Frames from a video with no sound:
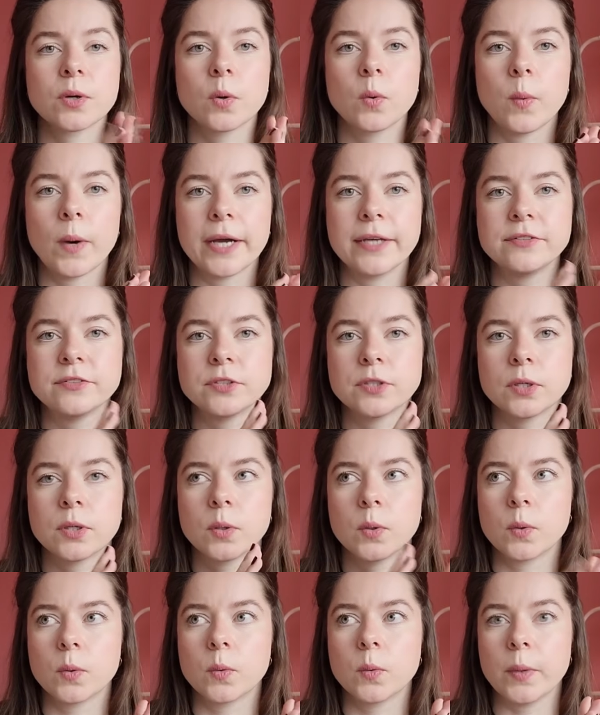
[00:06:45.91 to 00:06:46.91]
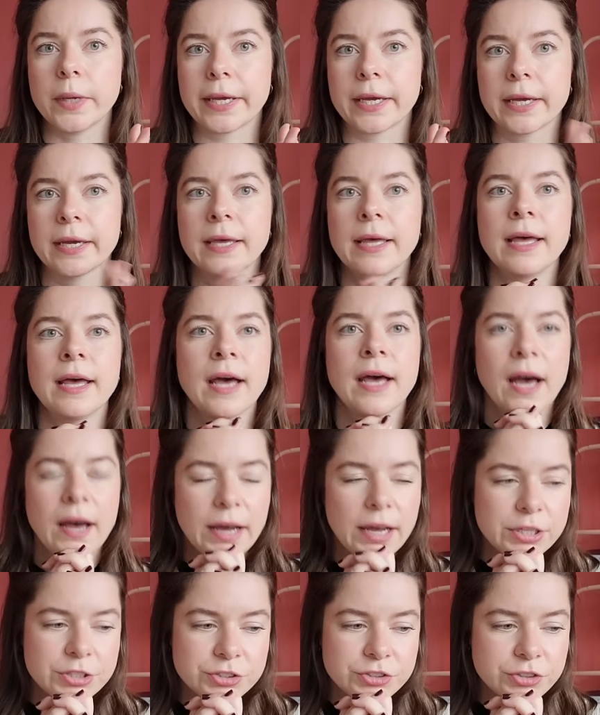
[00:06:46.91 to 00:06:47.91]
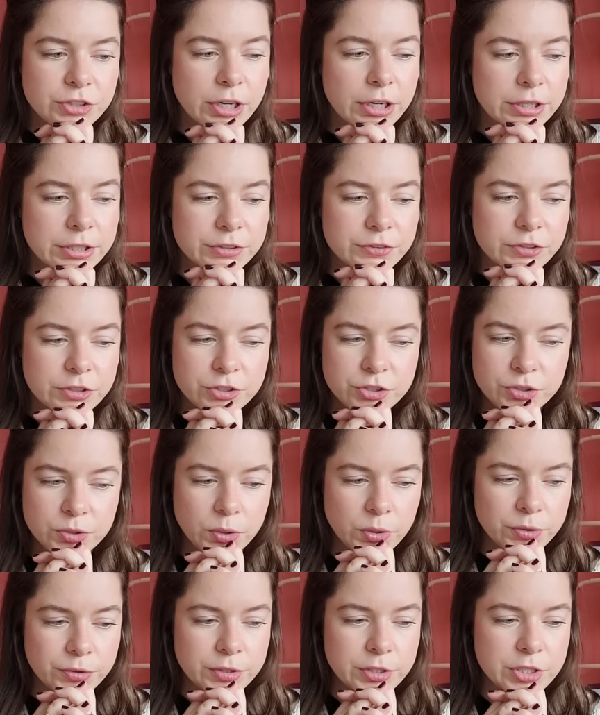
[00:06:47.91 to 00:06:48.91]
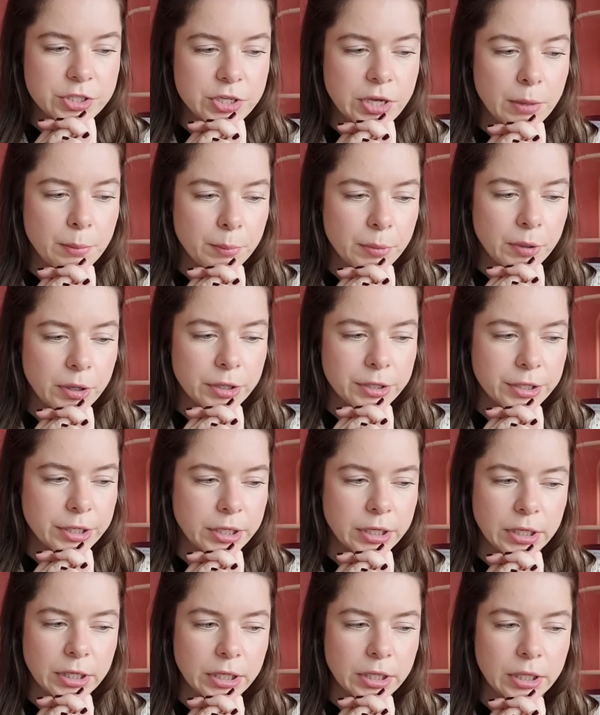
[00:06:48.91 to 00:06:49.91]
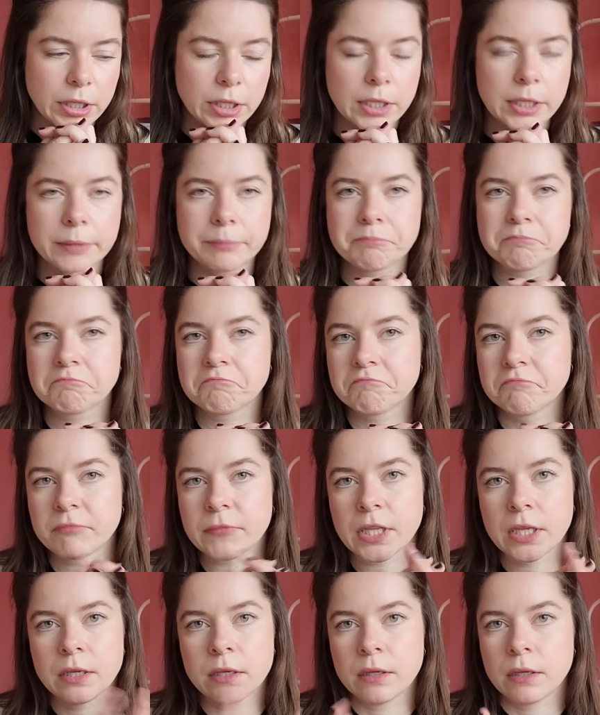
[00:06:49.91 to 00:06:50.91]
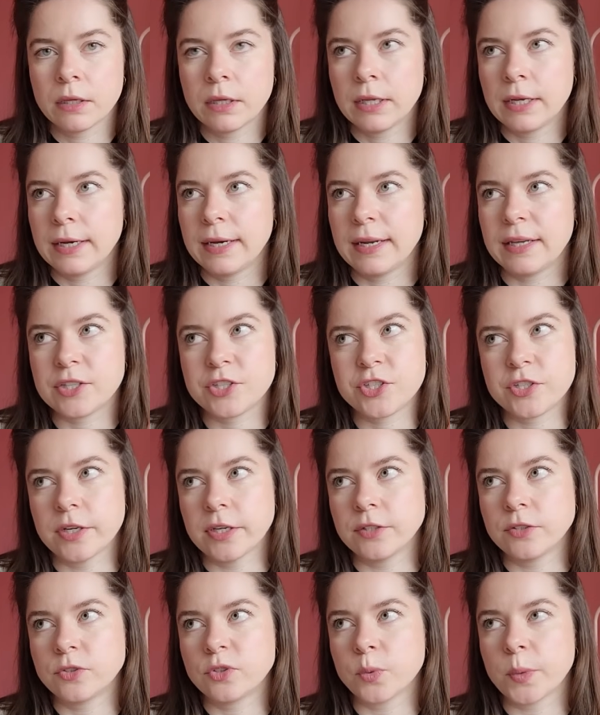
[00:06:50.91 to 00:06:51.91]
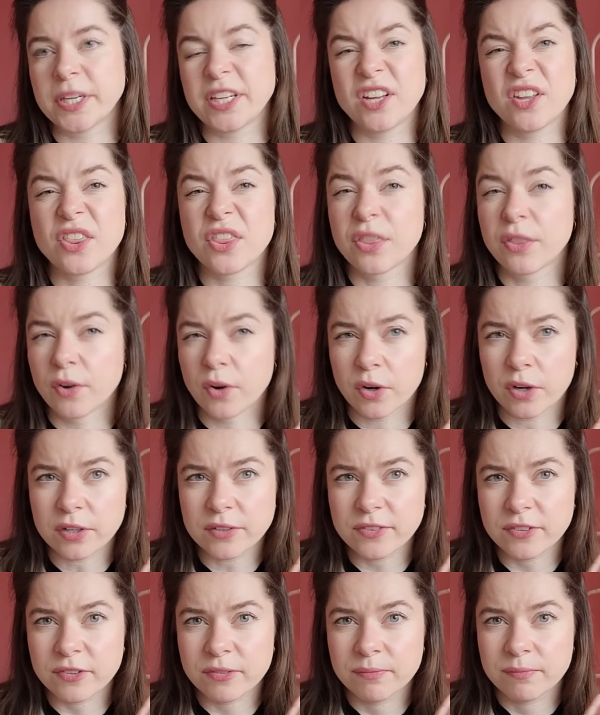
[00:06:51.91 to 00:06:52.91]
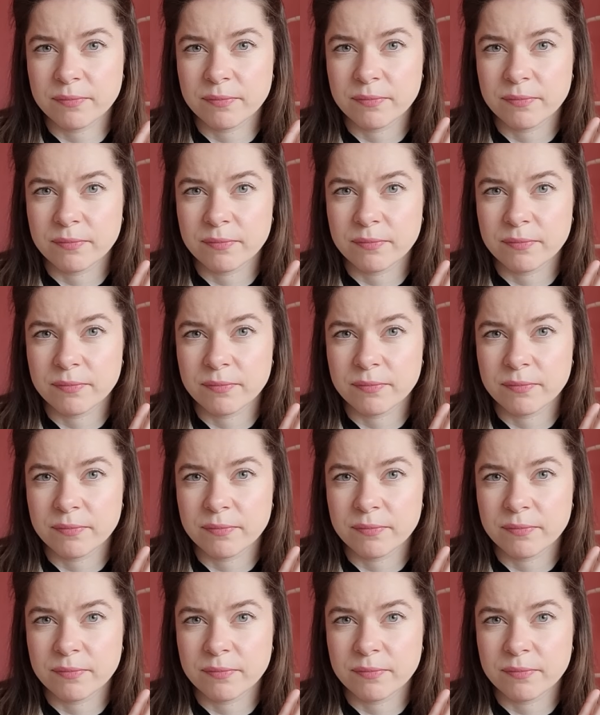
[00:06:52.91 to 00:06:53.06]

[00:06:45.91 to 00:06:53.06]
quite quick. I started this on December the, let's say, 23rd.